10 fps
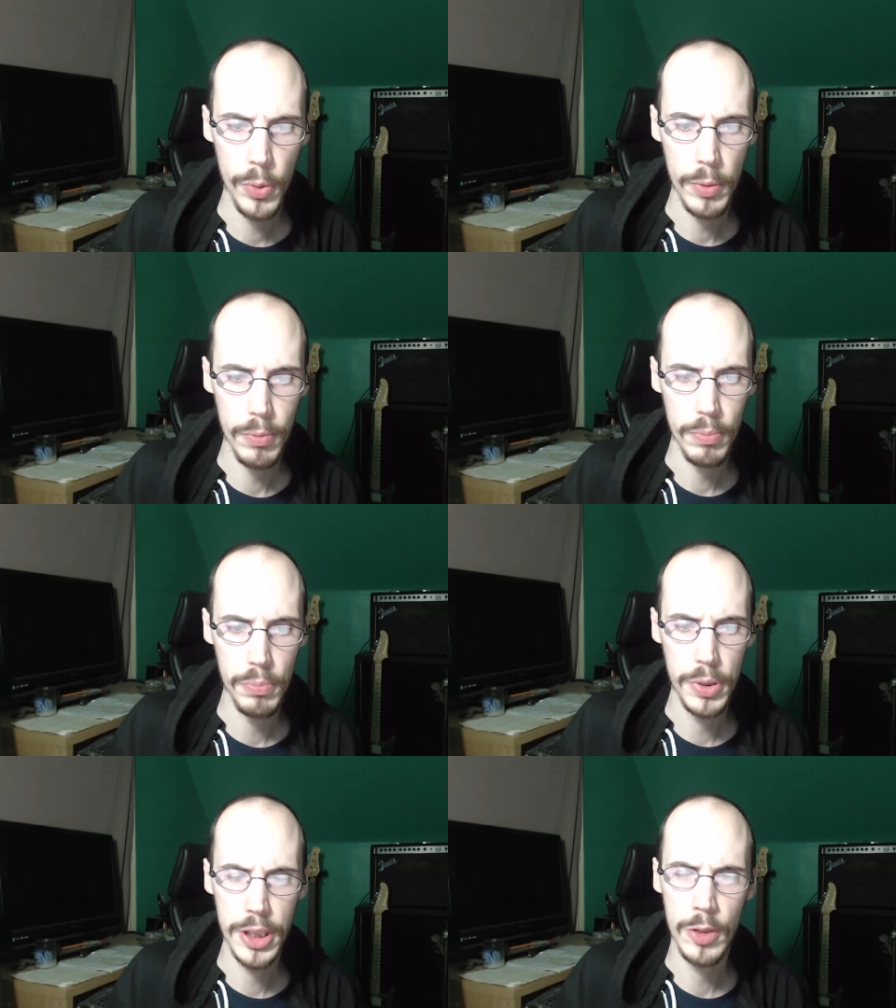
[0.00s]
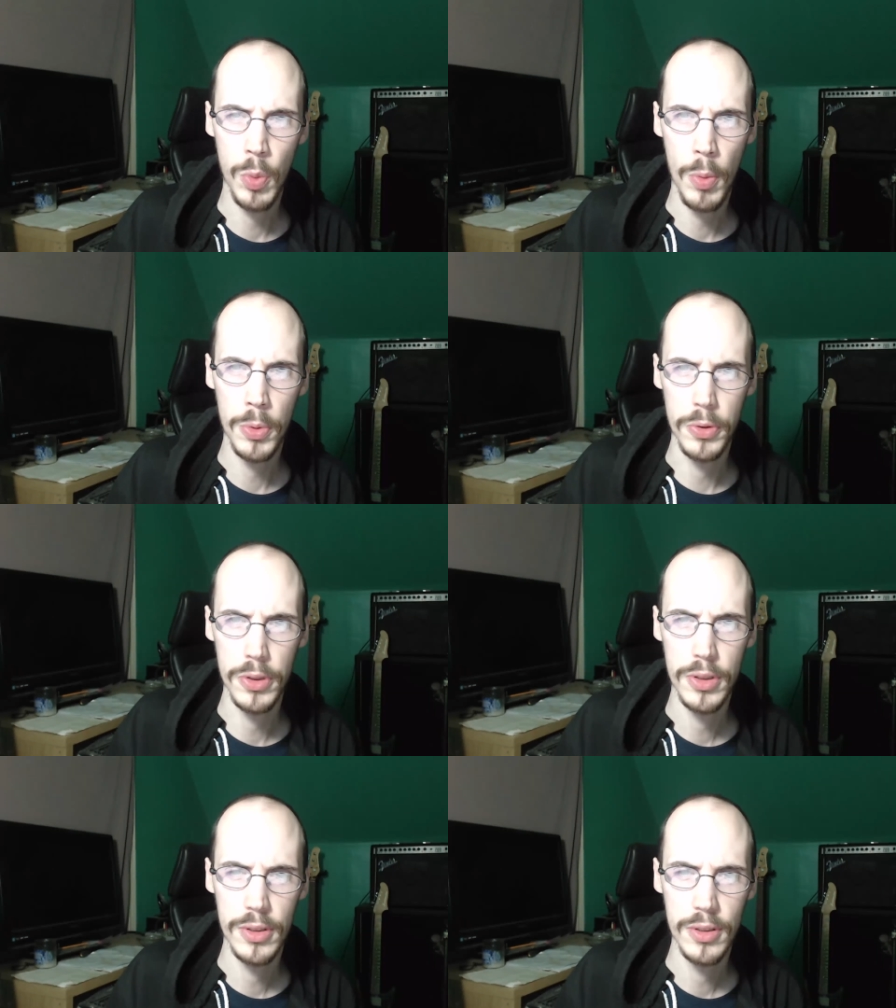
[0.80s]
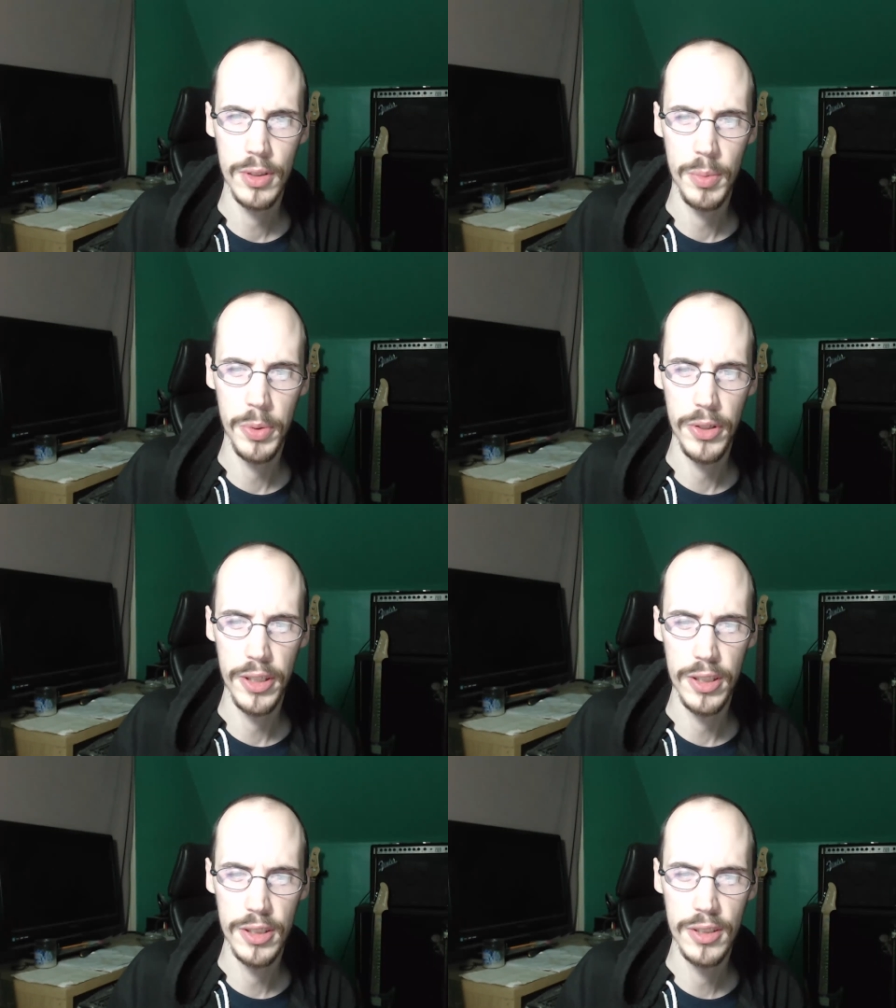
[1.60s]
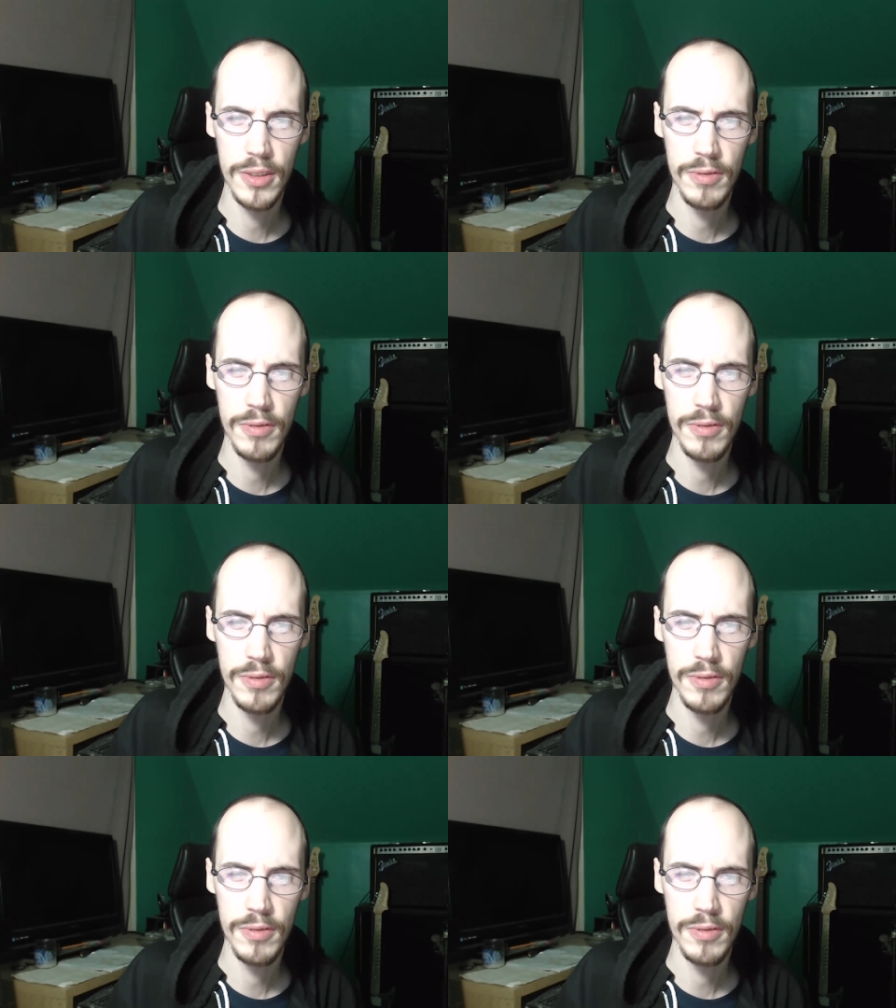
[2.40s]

what Princess Wobble's ability is.